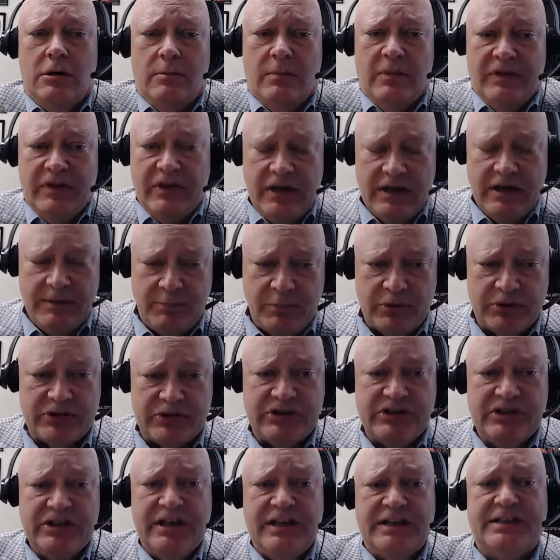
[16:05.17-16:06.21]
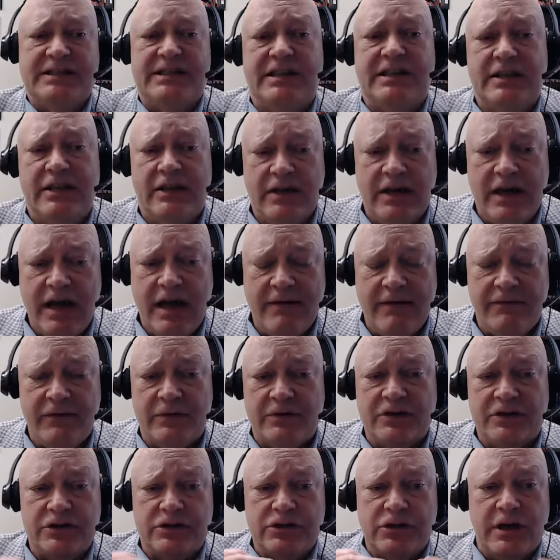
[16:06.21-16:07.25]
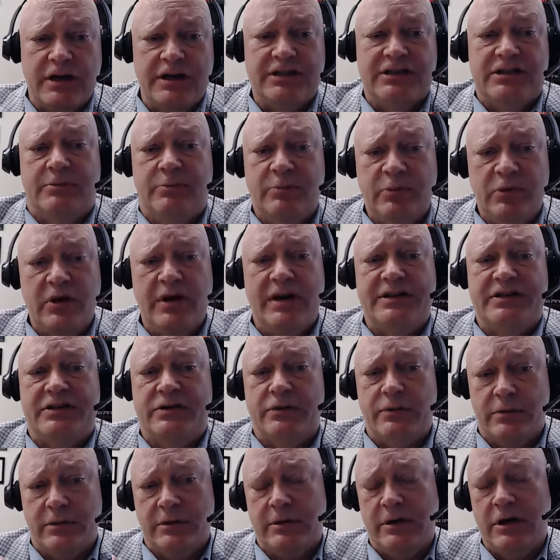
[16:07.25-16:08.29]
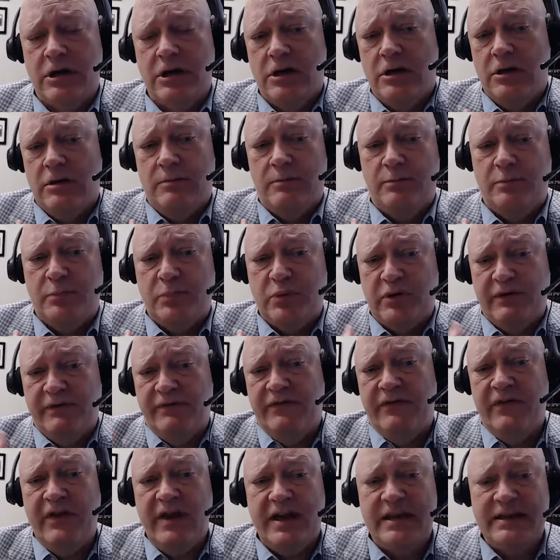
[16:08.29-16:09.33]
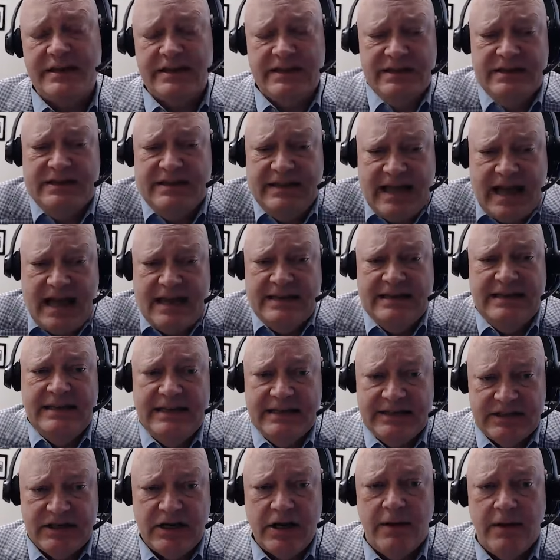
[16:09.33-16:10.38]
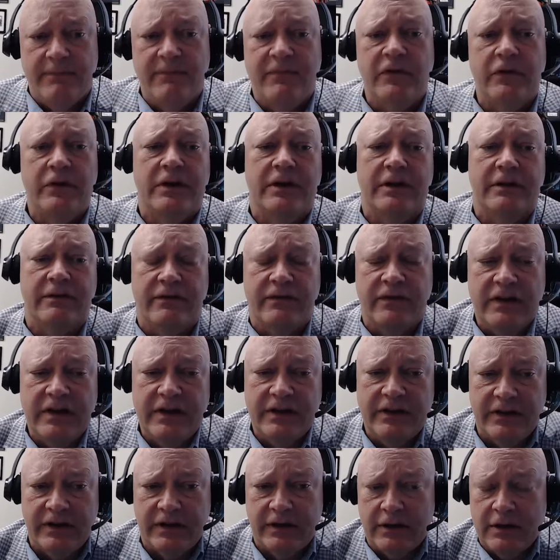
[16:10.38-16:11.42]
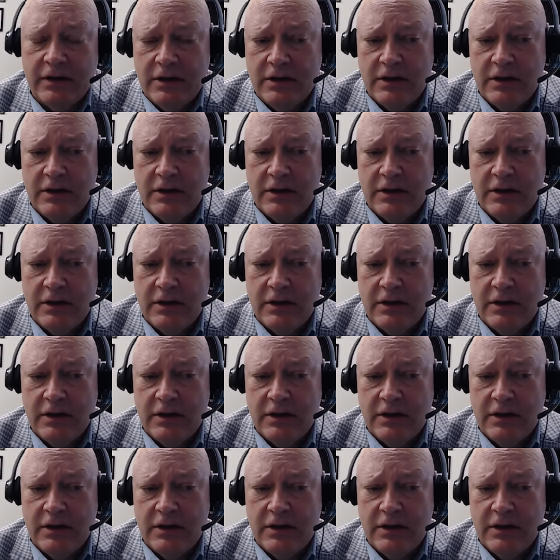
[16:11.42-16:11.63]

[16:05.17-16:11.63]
but then it persists in the effort to try to suppress or prevent that discomforting feeling,